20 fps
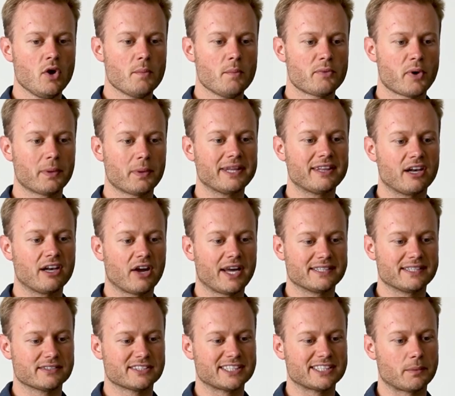Probably the
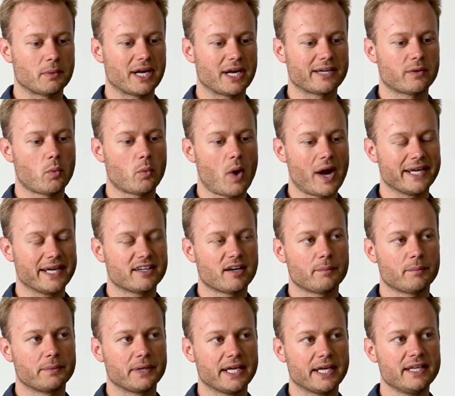likes of someone like a White
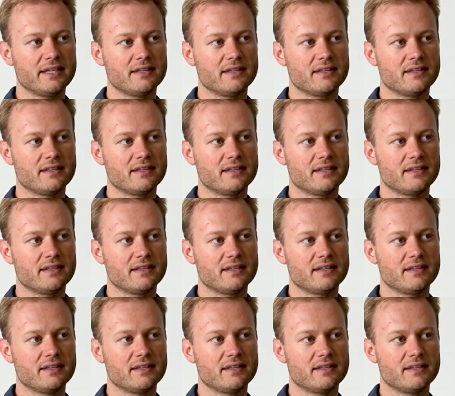Company.